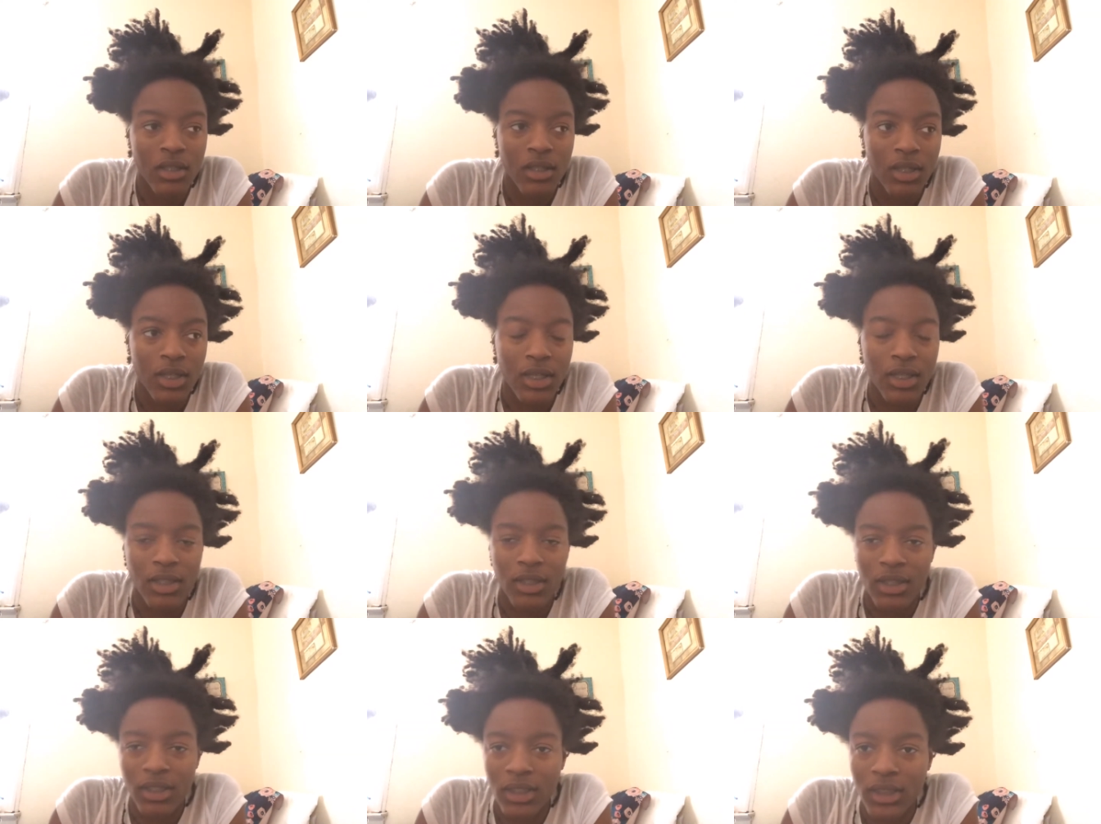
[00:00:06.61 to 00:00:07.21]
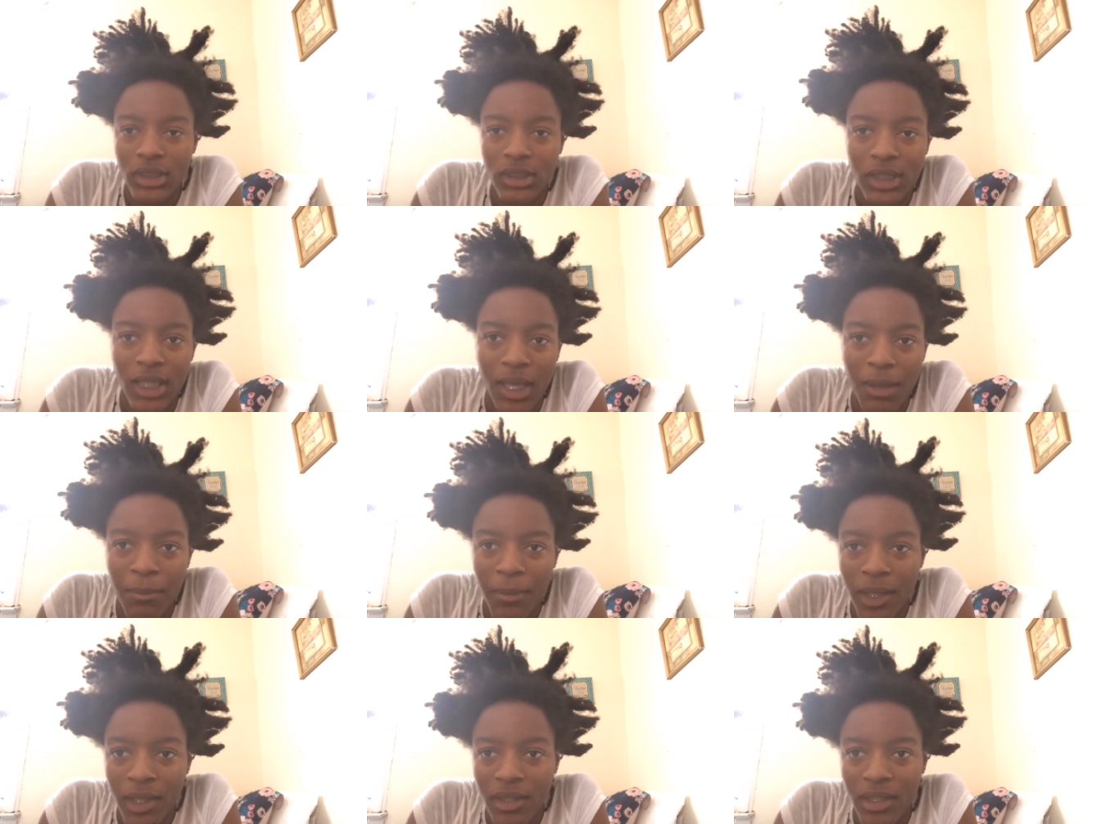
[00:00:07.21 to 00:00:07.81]
And this is like
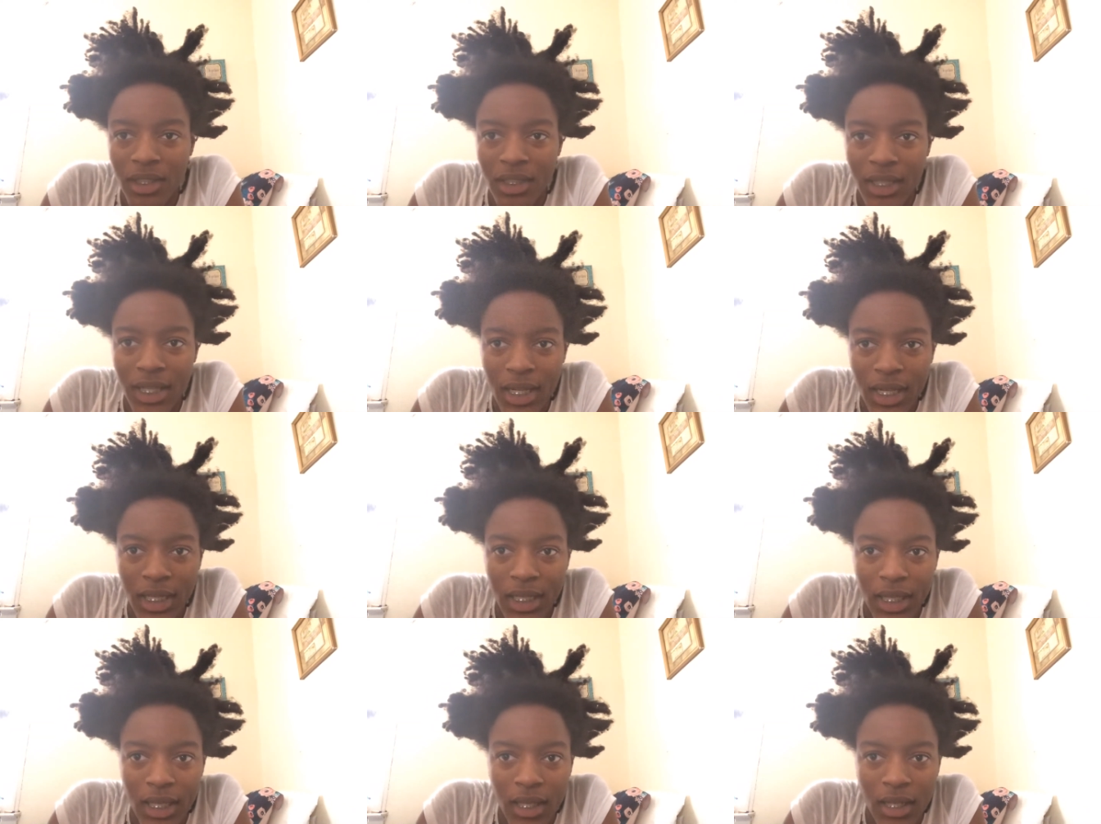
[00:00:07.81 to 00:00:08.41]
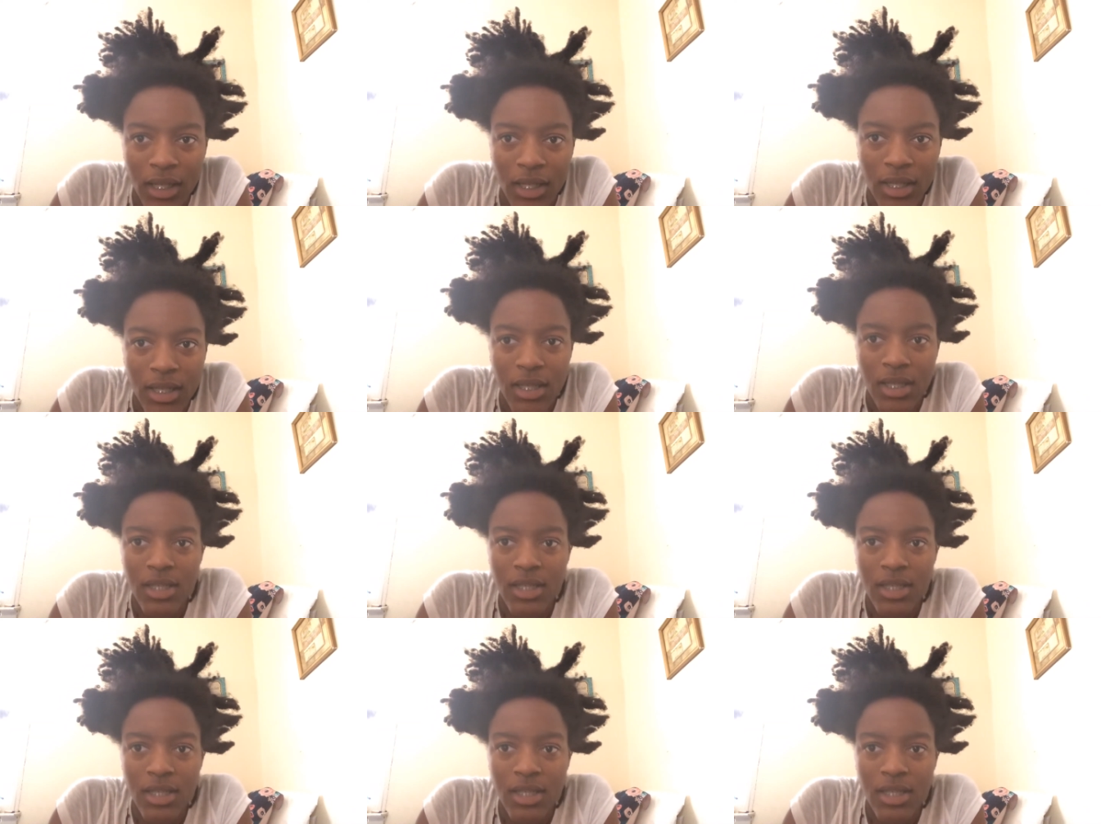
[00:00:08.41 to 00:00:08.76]
mainly dedicated